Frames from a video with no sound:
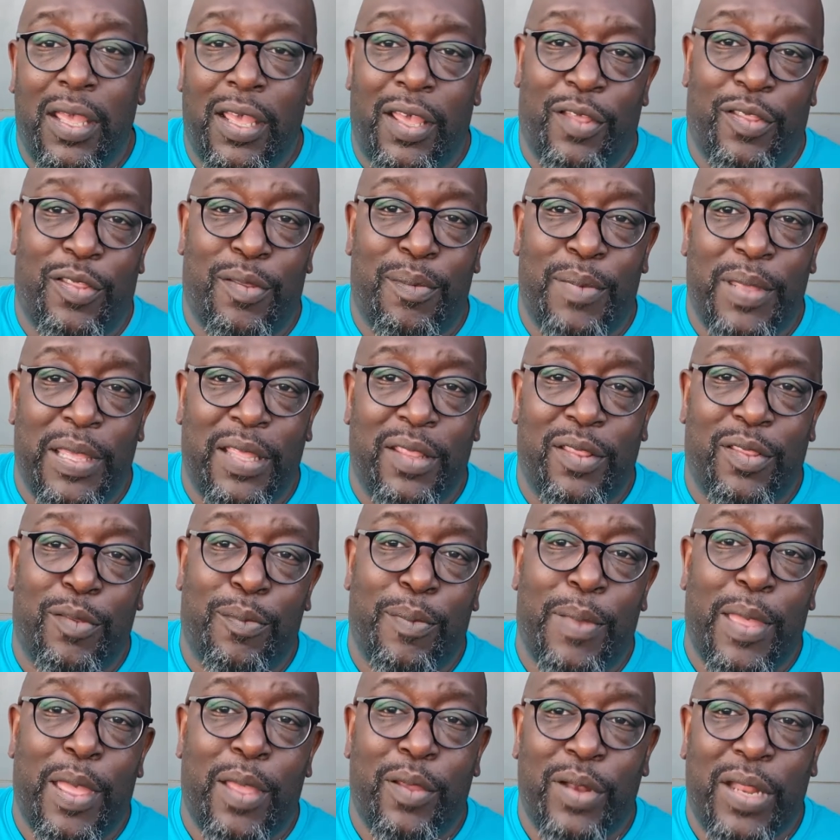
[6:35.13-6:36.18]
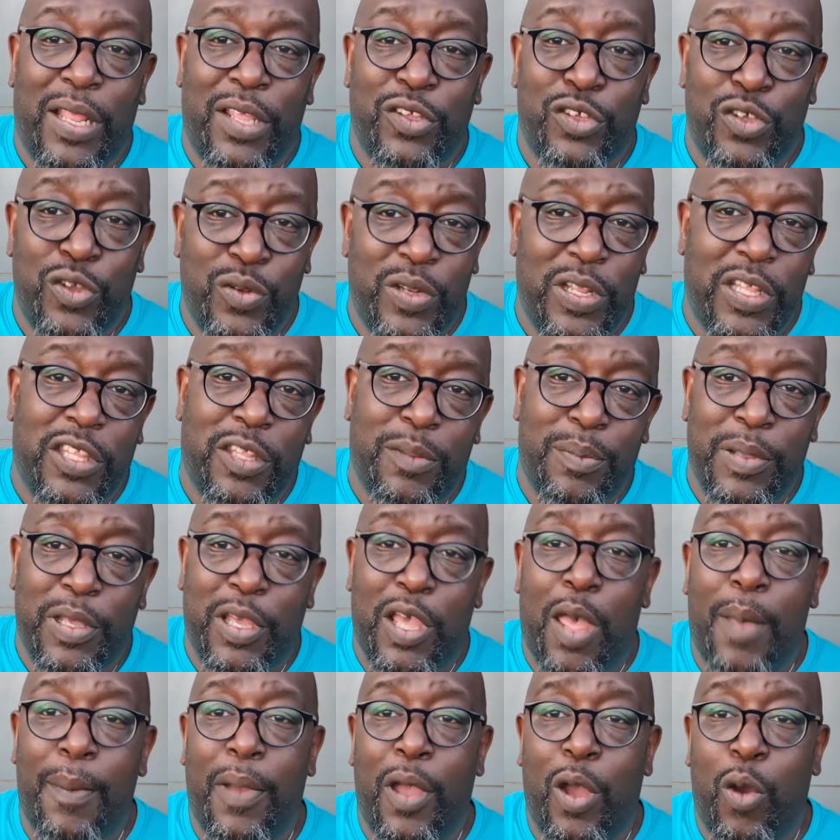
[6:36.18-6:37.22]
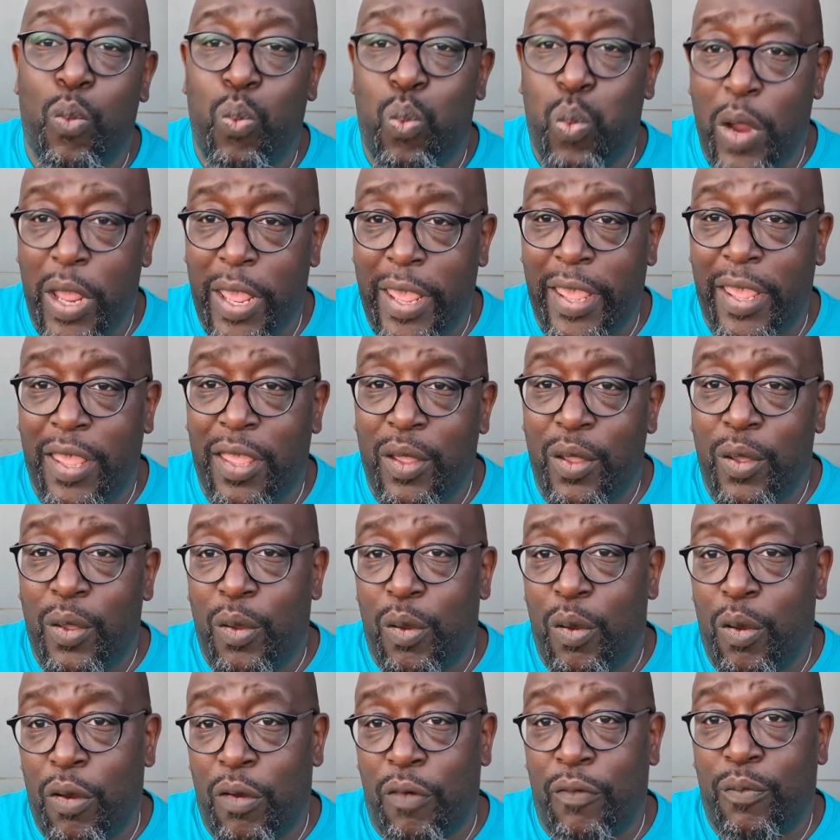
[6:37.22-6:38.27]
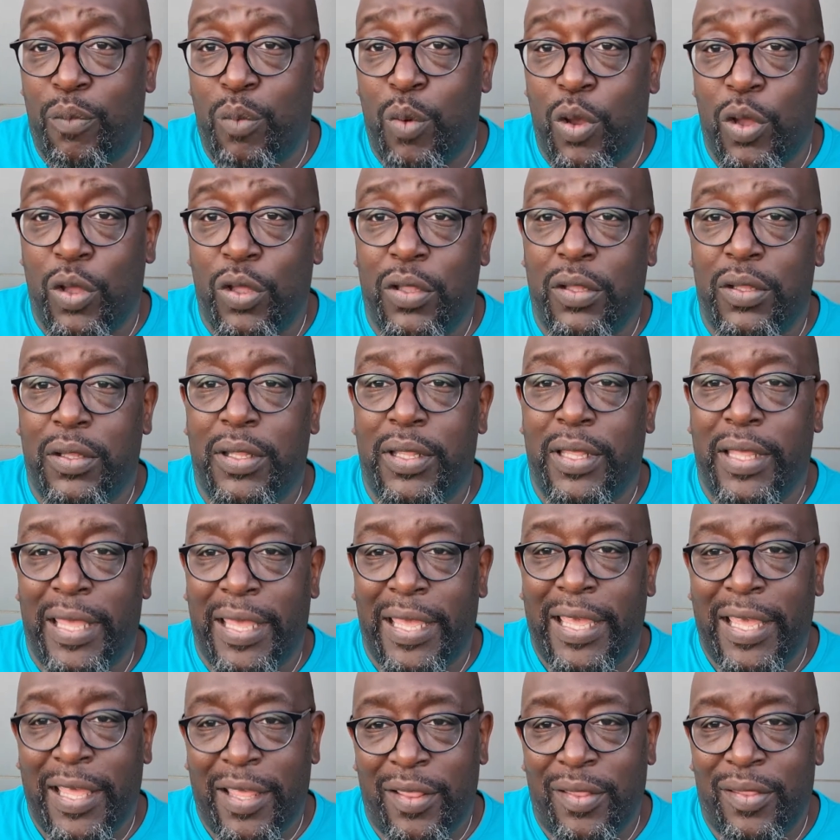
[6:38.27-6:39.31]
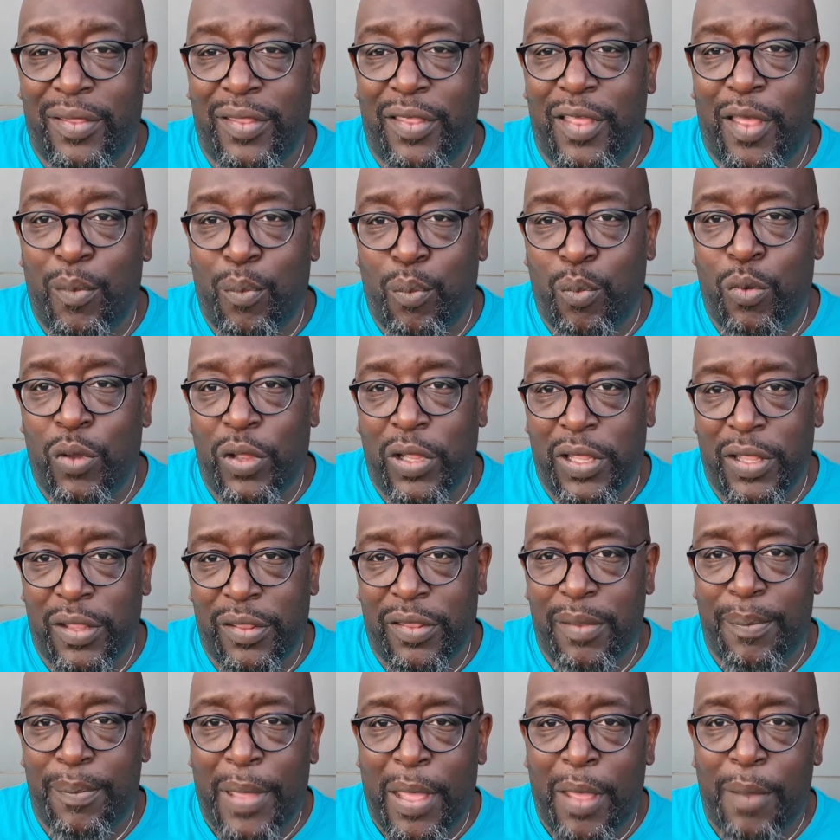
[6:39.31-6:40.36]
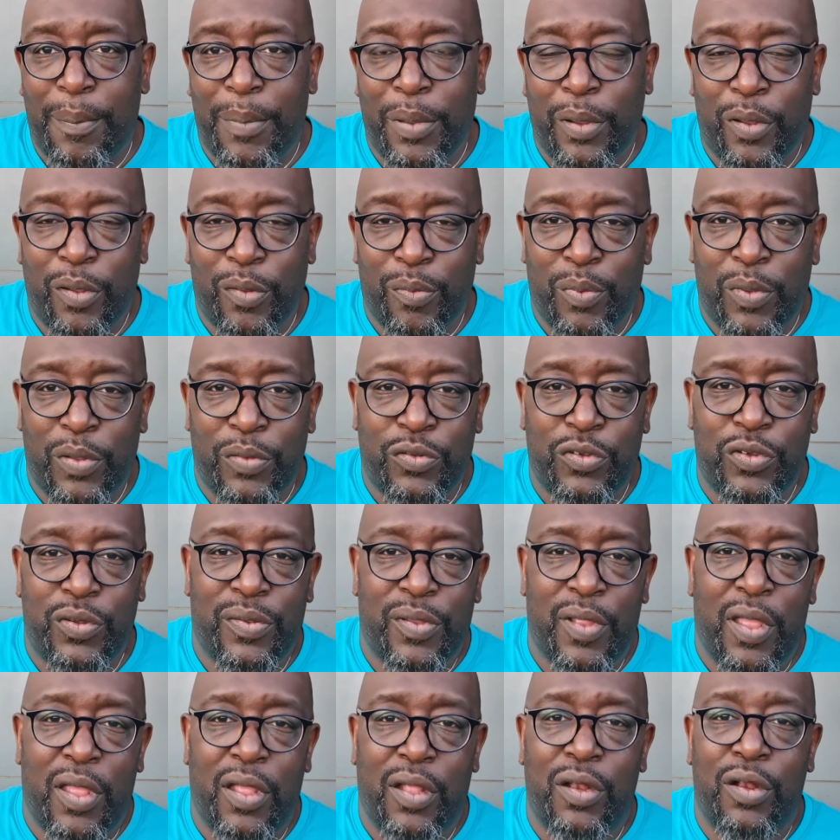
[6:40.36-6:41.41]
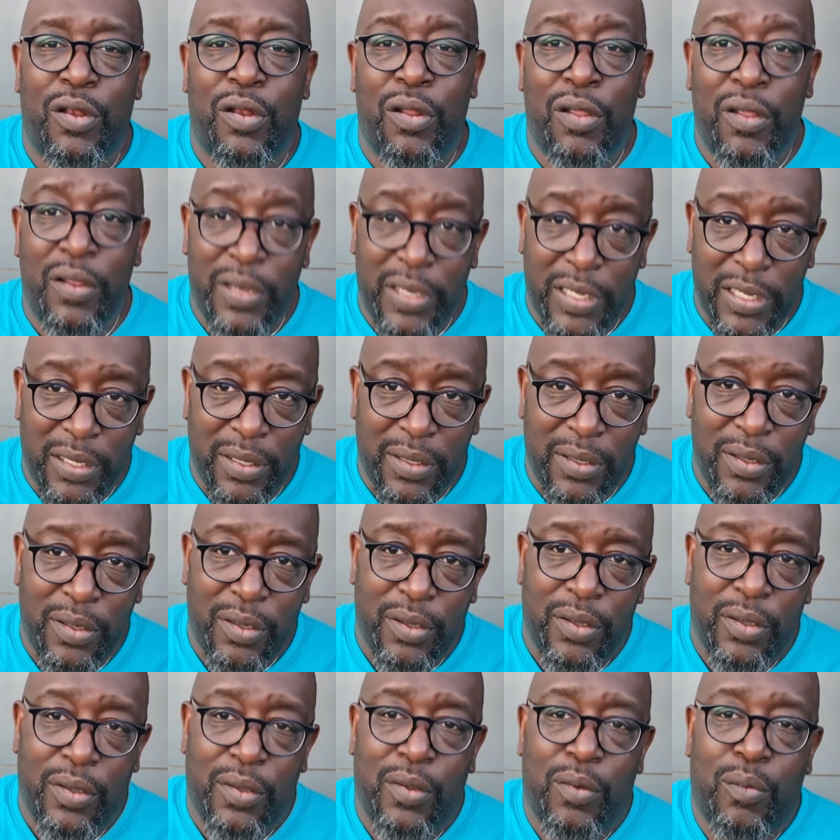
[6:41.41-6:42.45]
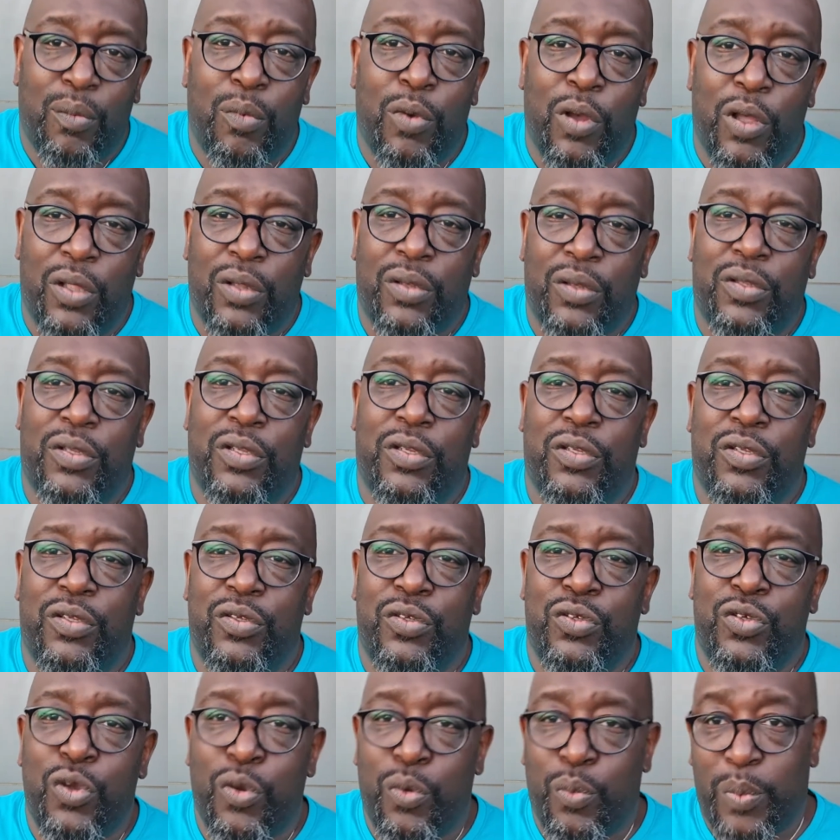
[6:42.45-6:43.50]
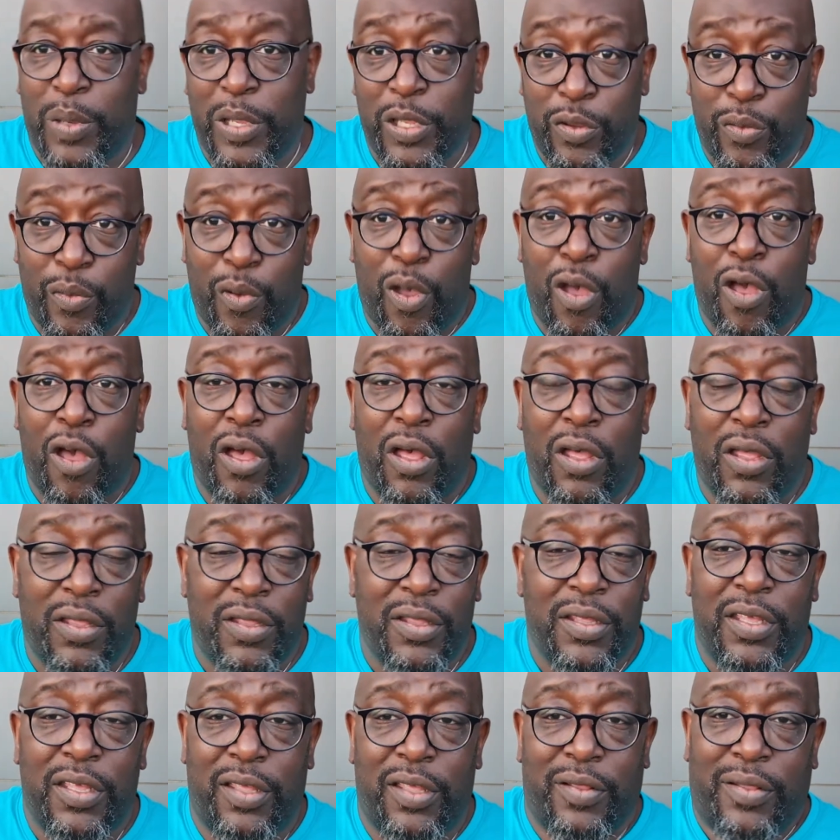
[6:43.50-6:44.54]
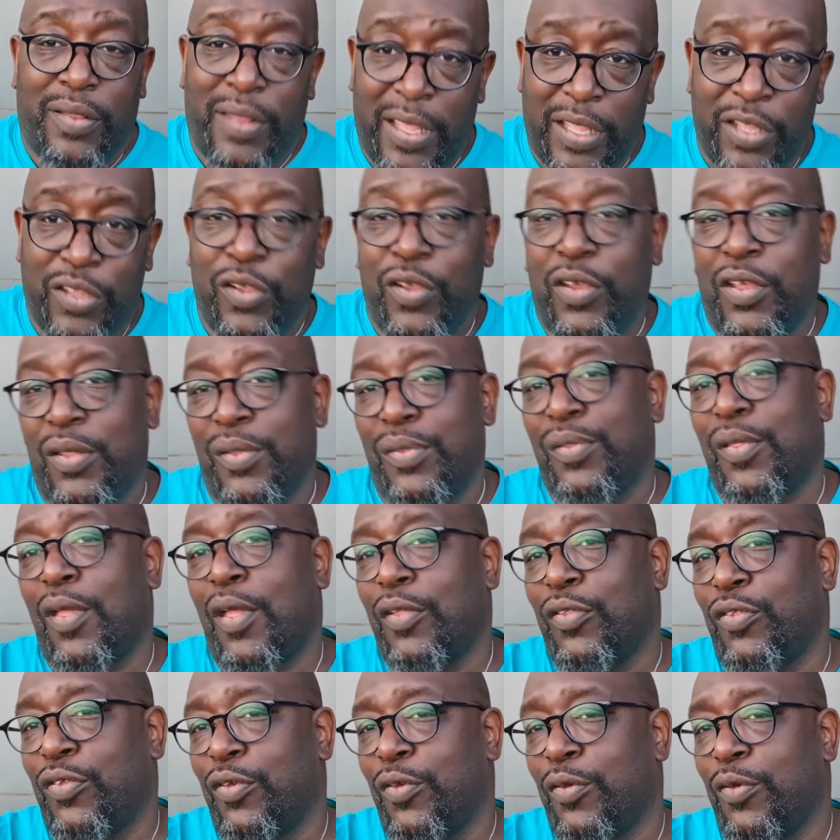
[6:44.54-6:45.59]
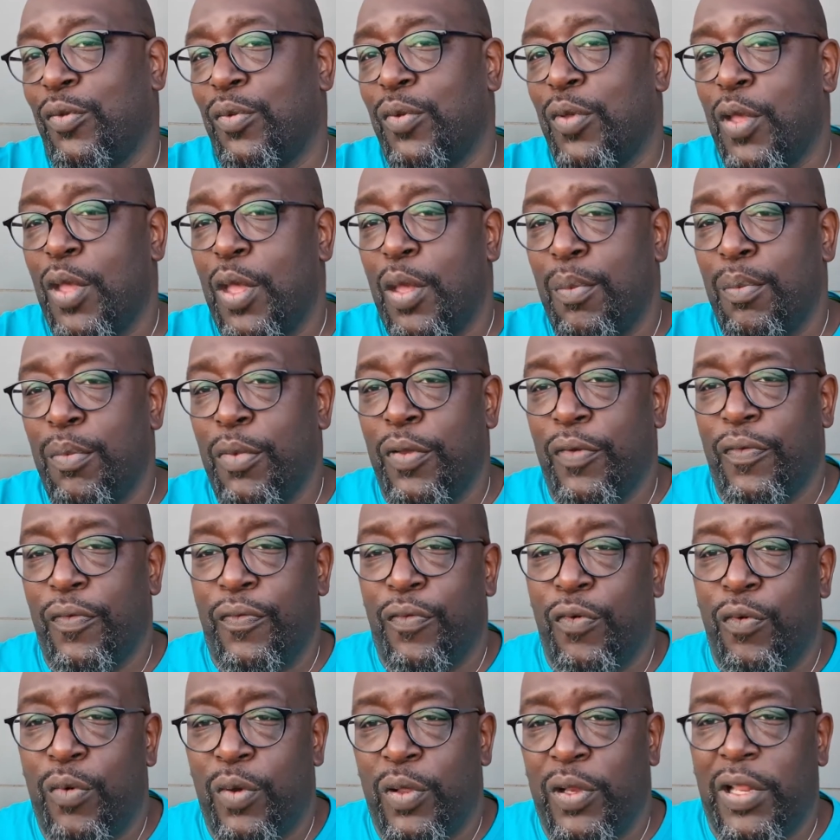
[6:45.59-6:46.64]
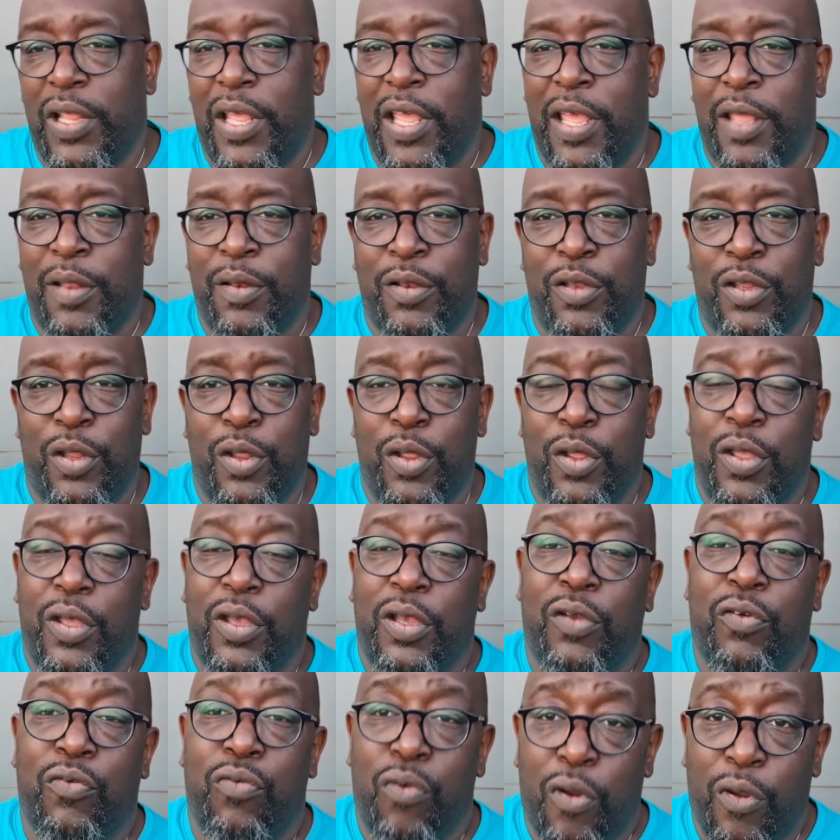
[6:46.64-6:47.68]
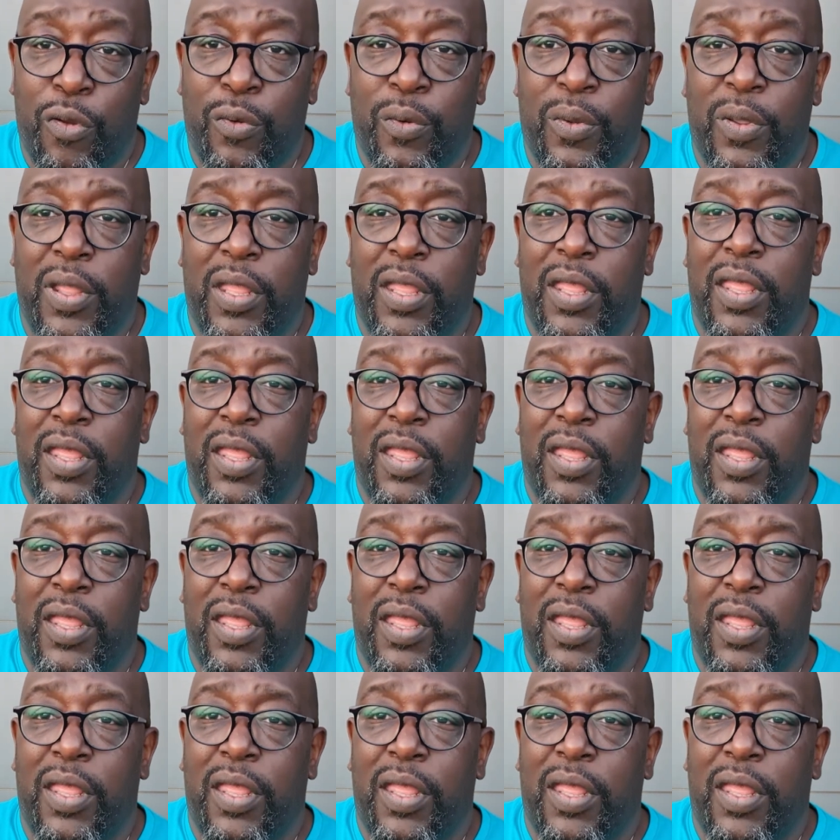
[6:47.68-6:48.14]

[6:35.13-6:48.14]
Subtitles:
It's a means about that you need to become aware of what it is and what it's about, because once you start learning where you are, then you can start to move forward and grow